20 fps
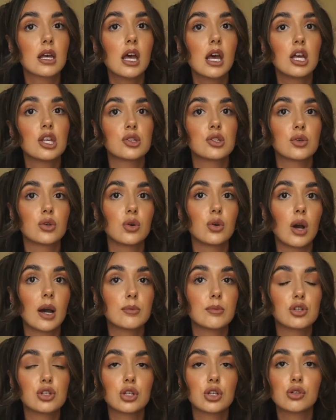So I'm
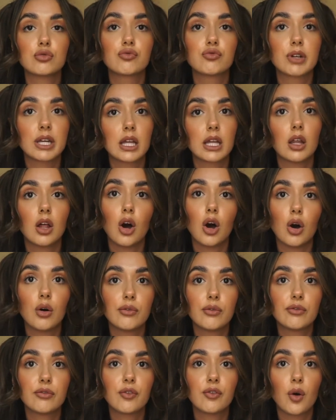just going to reel
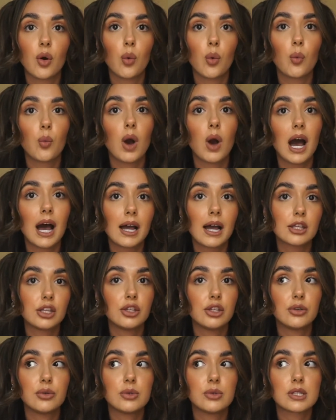off what I
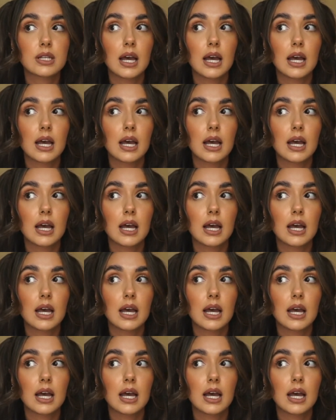use,